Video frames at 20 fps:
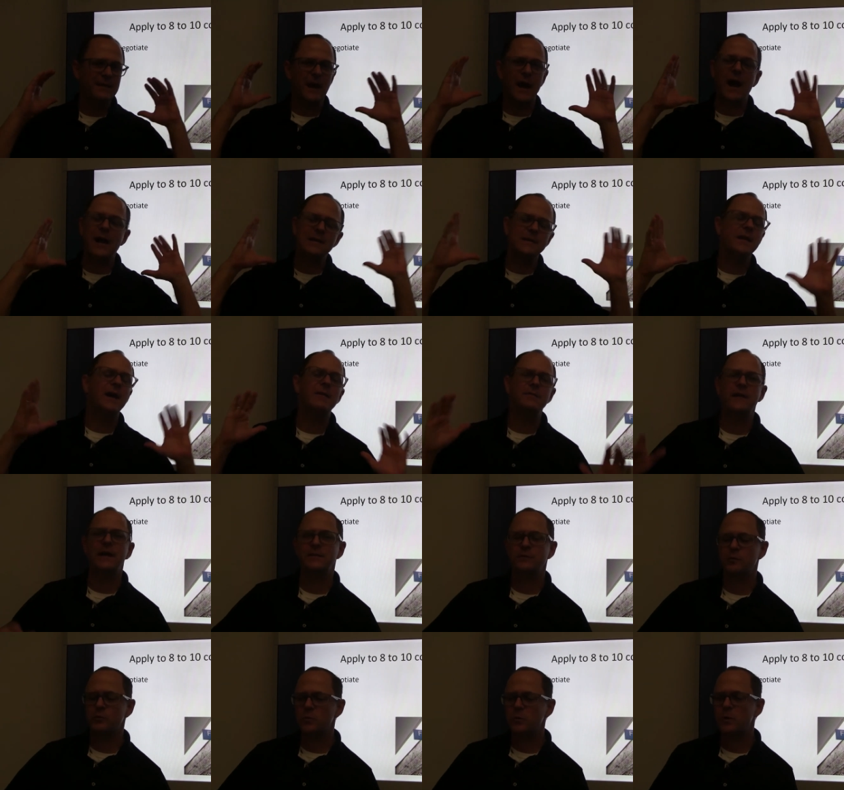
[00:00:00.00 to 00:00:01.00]
I love
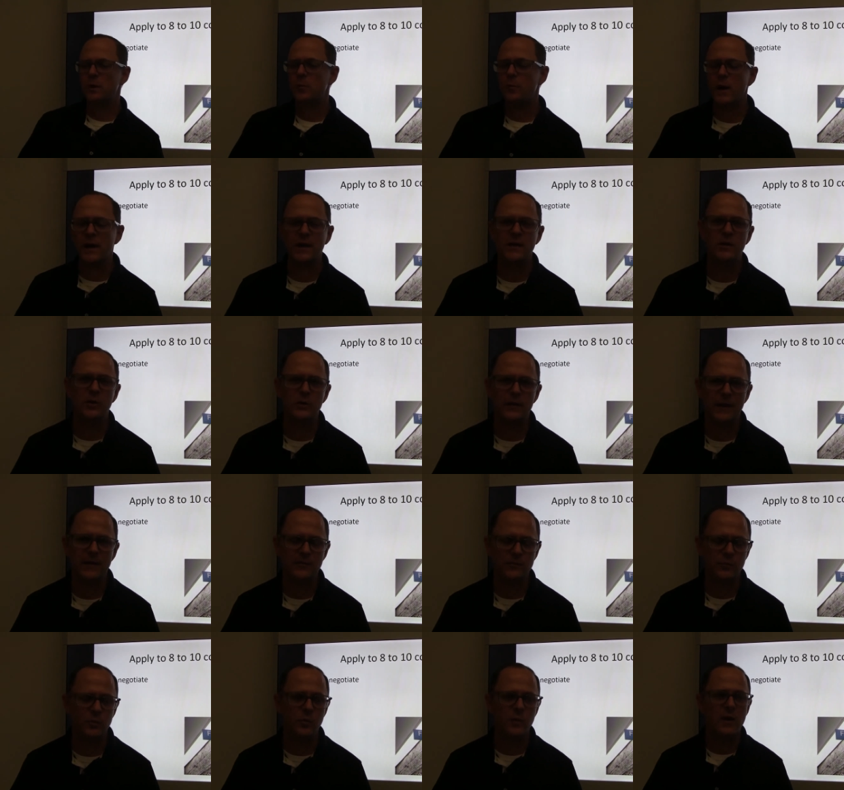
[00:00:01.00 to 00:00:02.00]
that school. I wanted to go to that
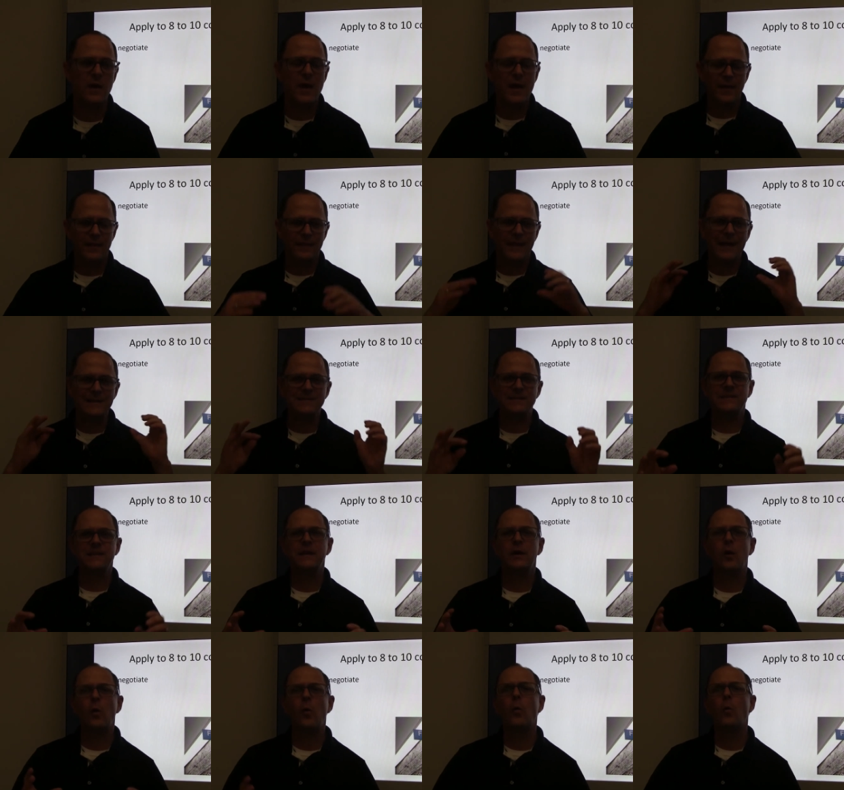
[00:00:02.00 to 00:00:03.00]
school. That's
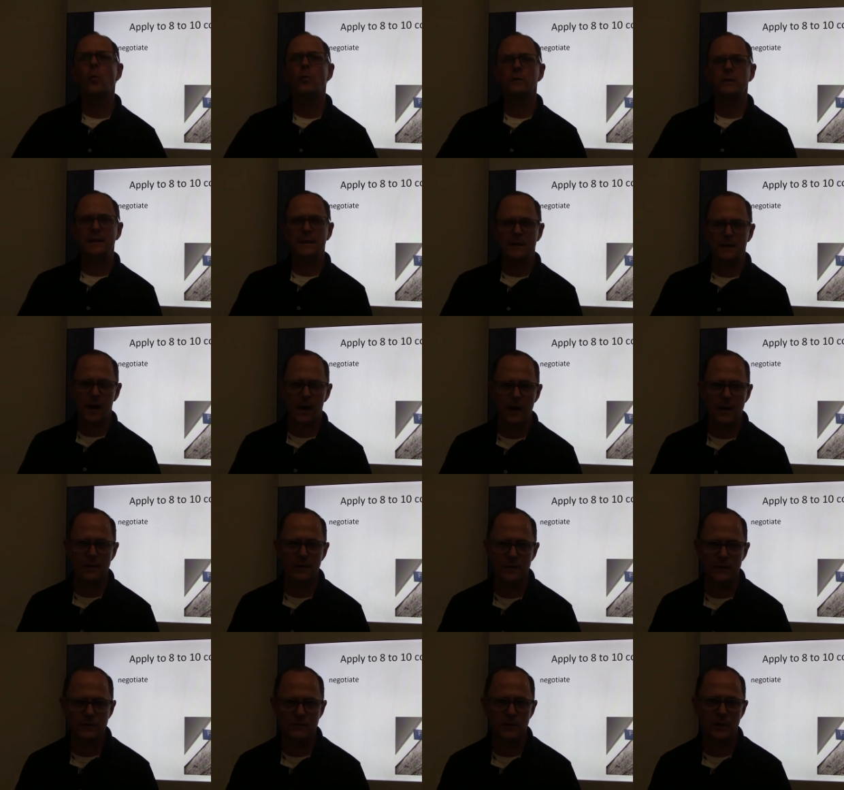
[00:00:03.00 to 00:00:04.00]
the only
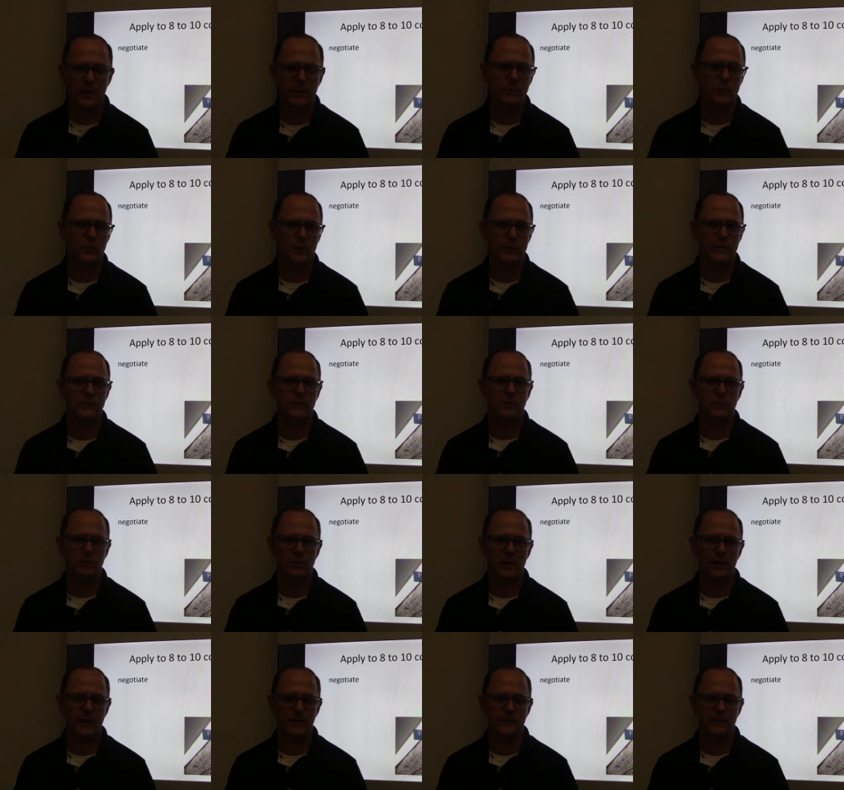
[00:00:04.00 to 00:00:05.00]
college I'm going to
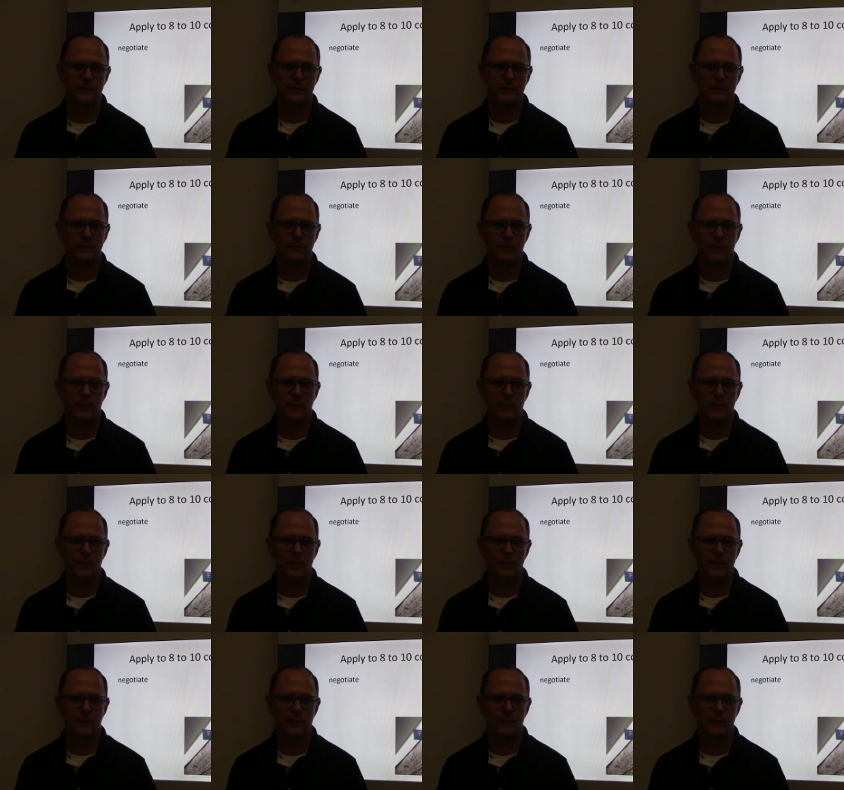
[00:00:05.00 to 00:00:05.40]
apply to.